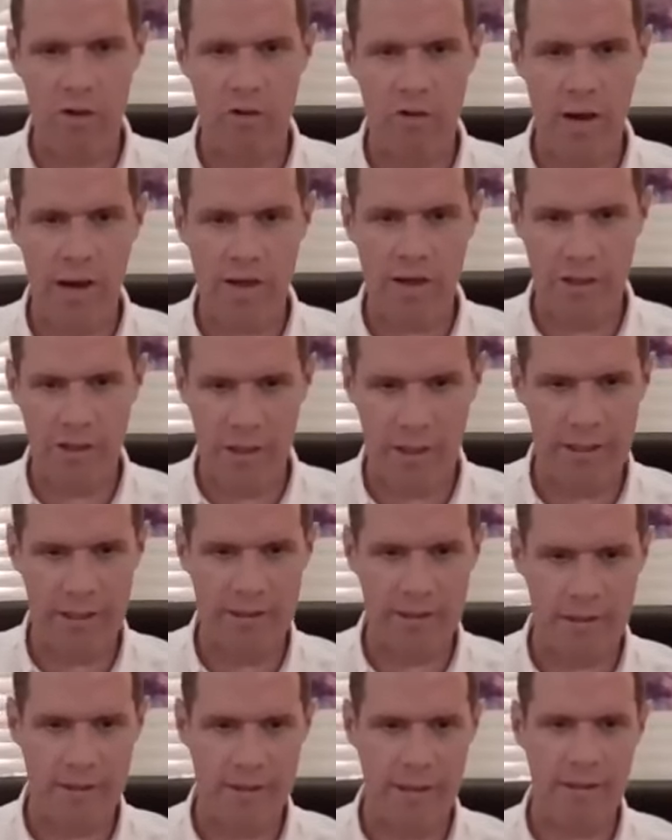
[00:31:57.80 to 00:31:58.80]
getting the
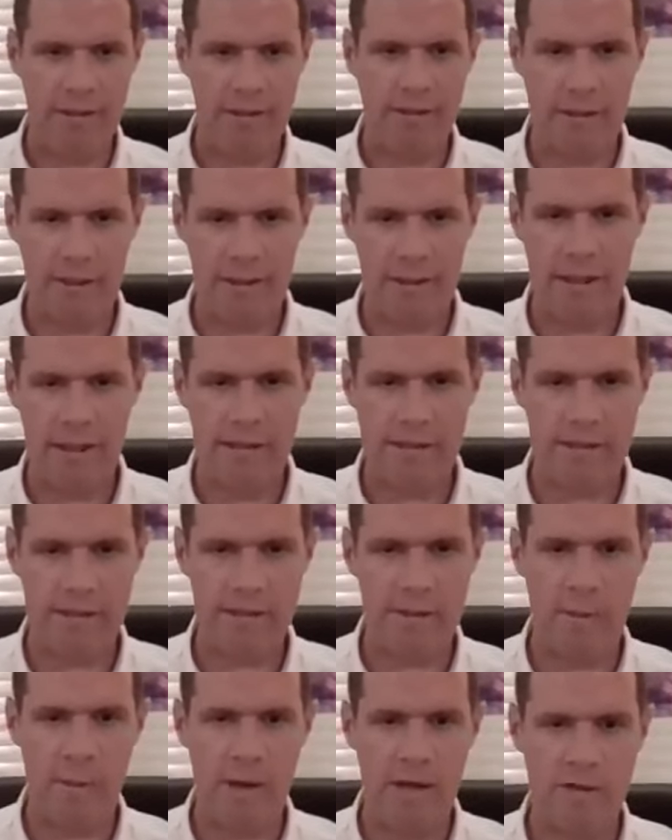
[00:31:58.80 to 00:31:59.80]
insights without crashing